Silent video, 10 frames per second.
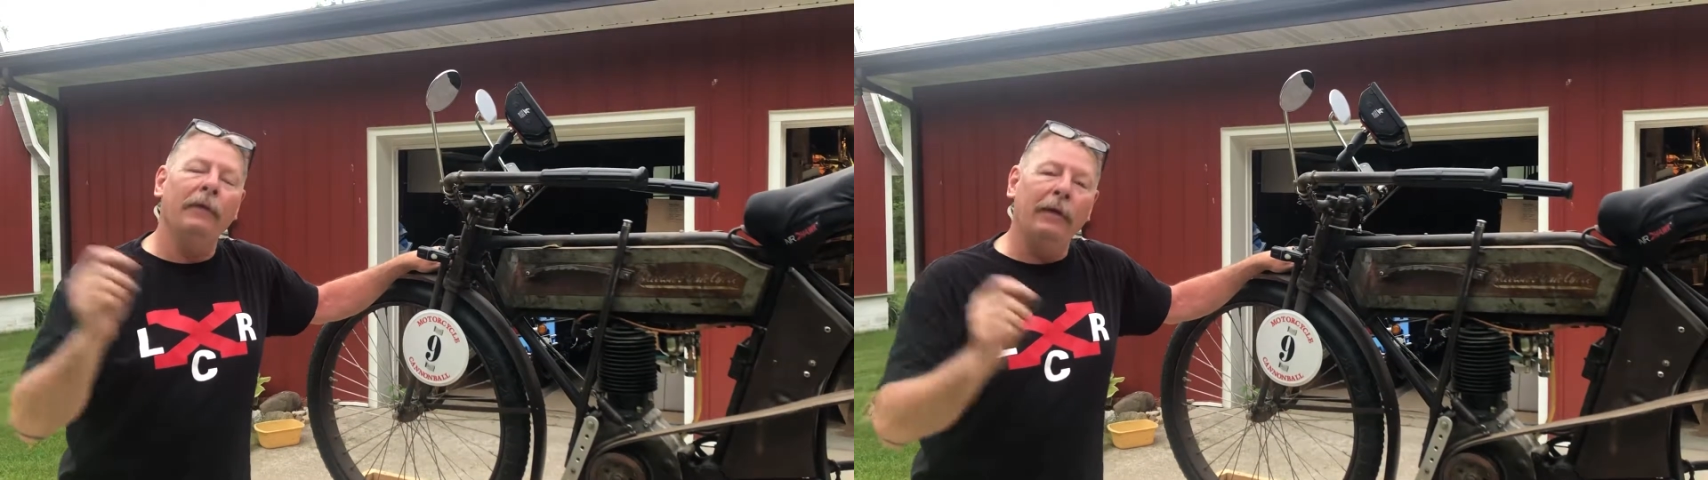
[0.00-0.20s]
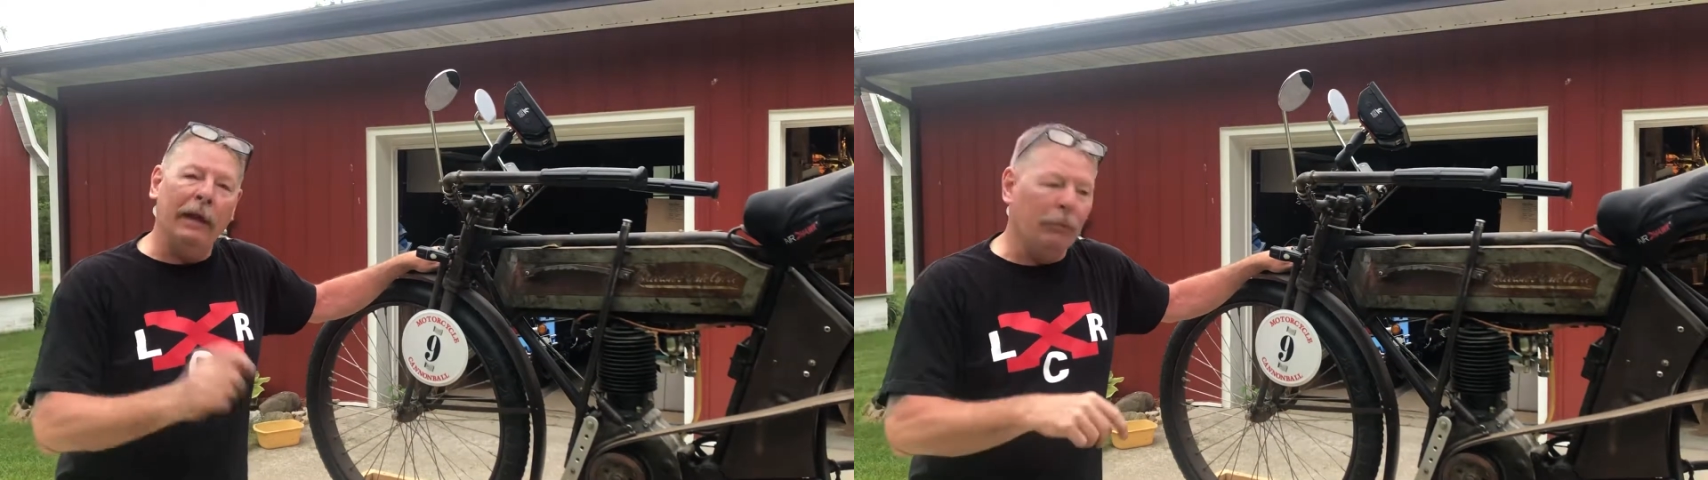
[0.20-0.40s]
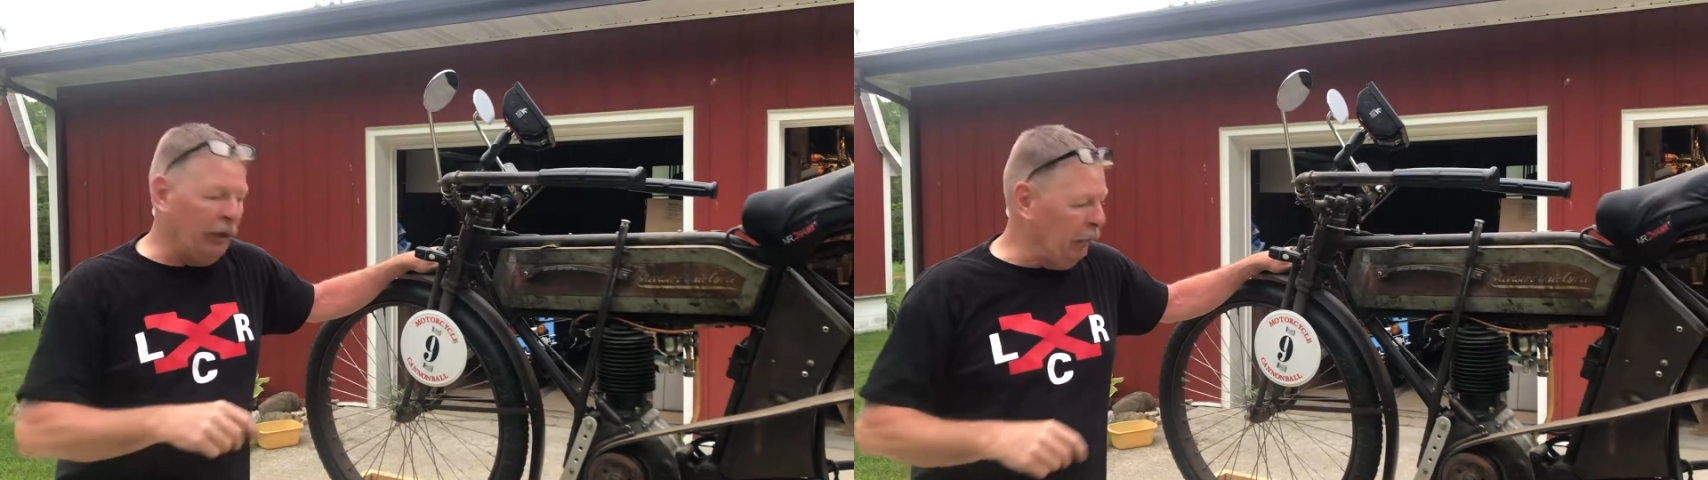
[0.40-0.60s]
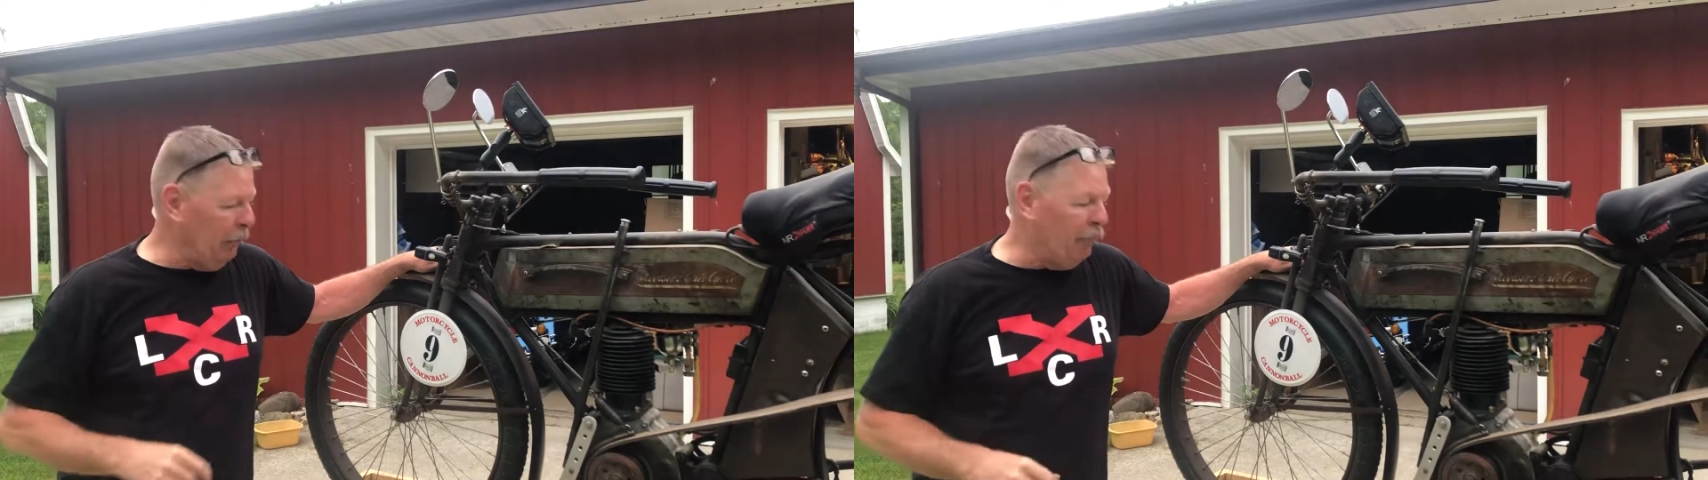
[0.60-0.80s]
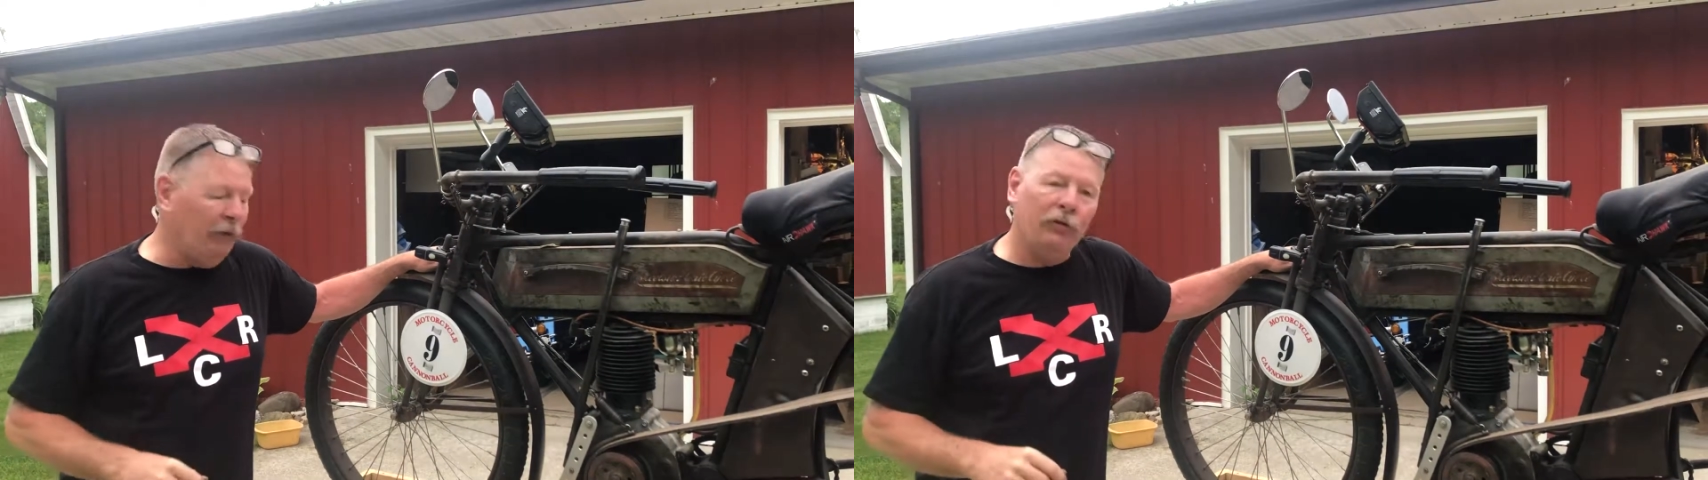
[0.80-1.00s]
and then we're going to be
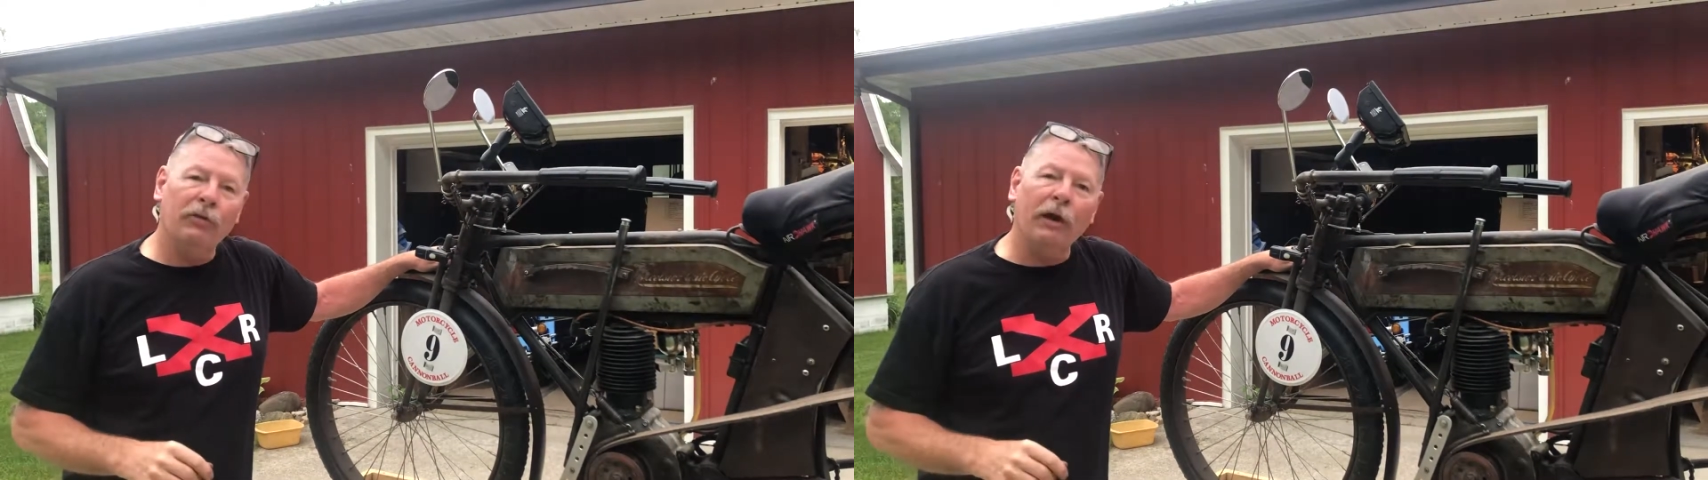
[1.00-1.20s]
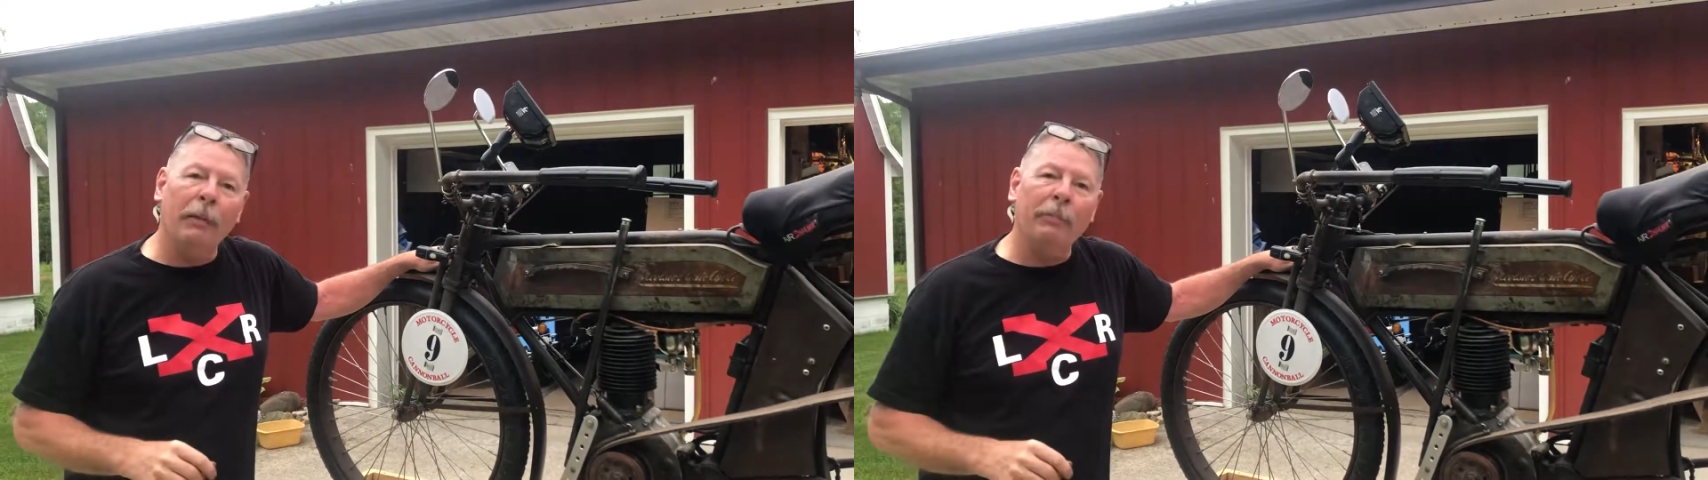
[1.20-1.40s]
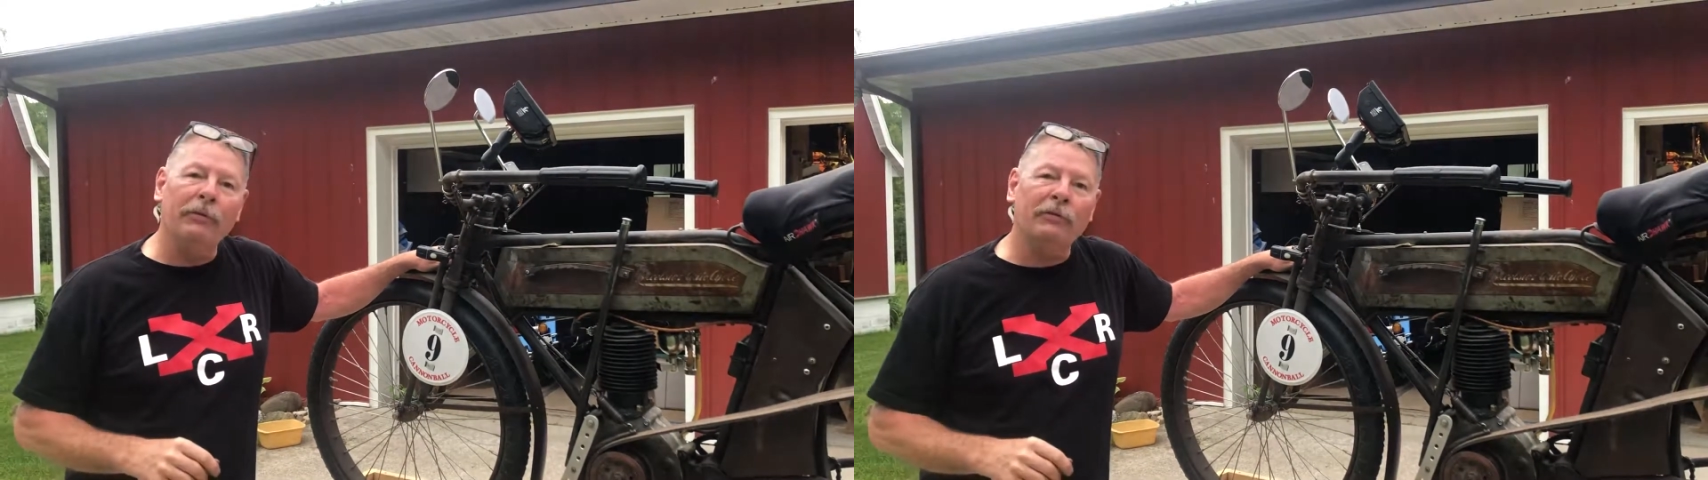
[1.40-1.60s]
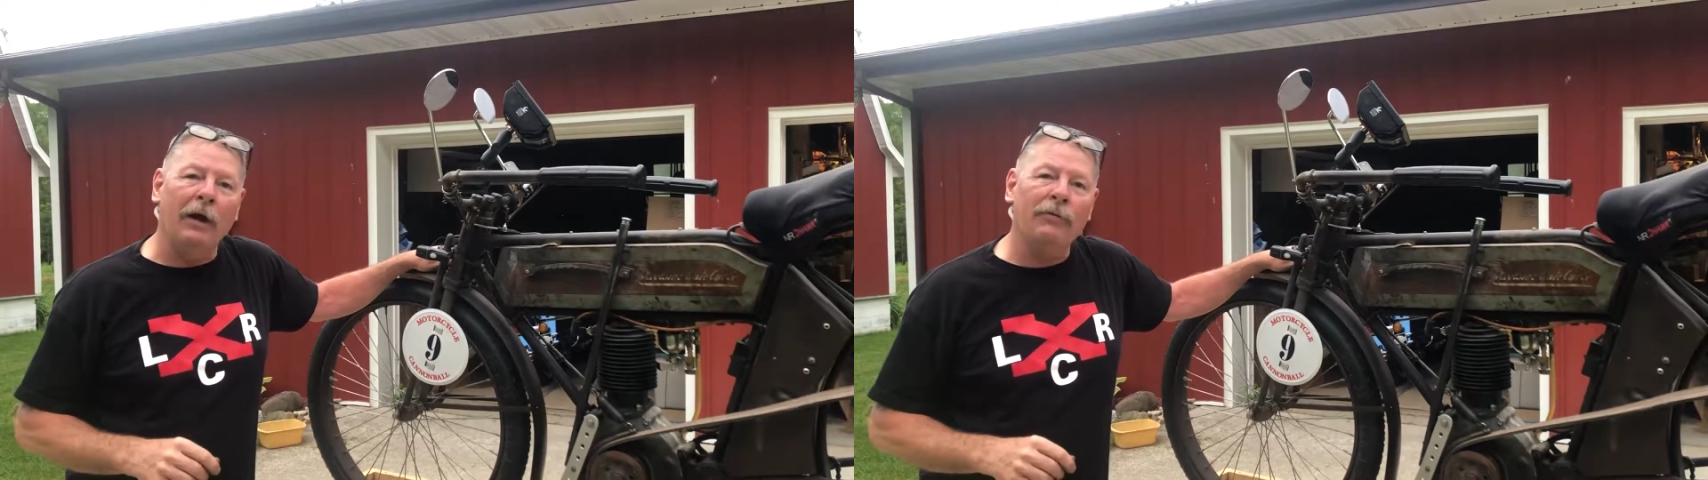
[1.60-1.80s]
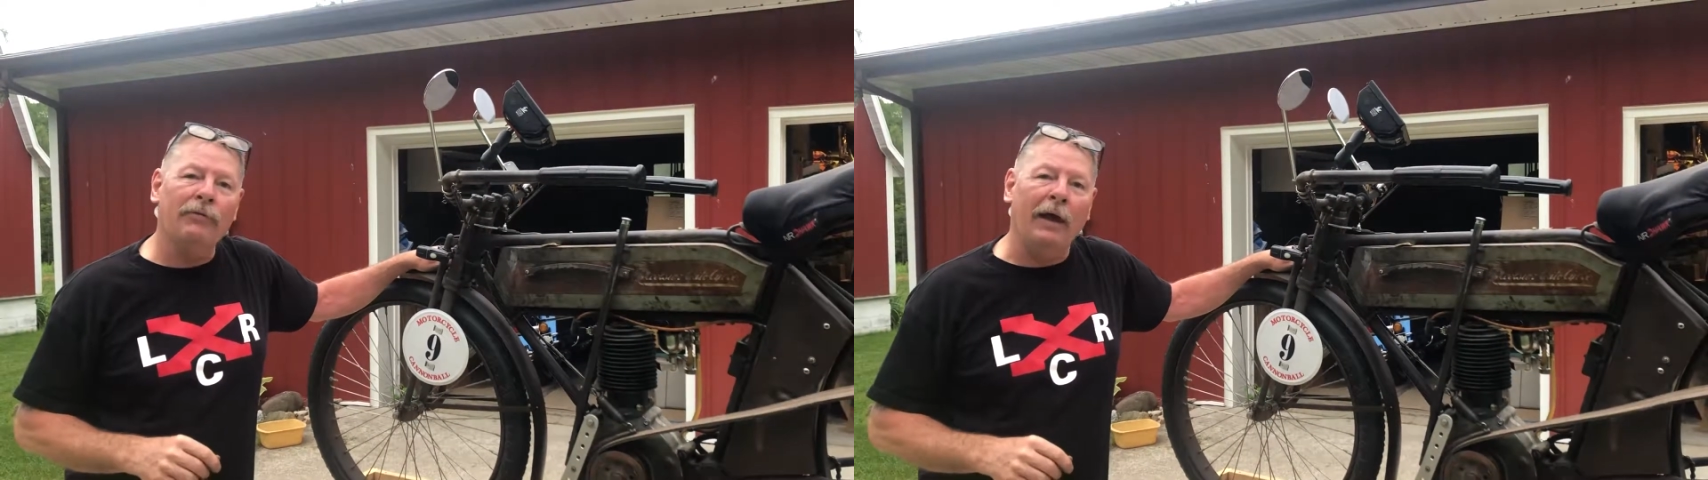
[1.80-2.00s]
finishing up in
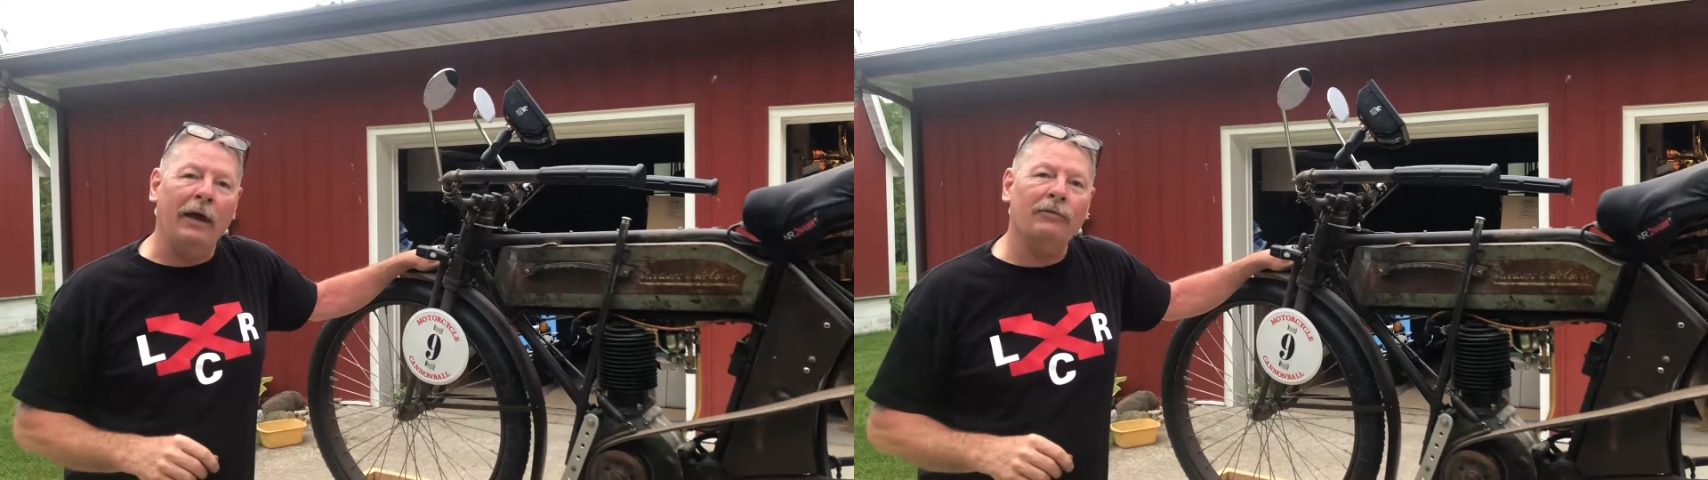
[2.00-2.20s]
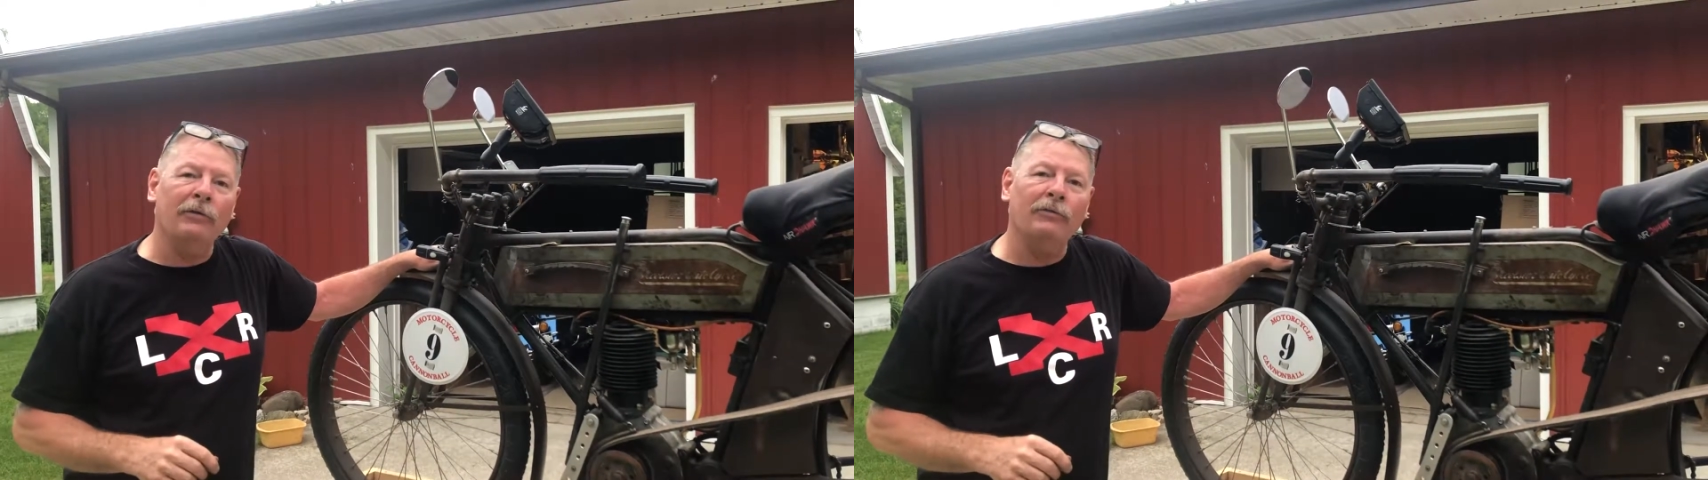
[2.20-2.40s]
South Texas.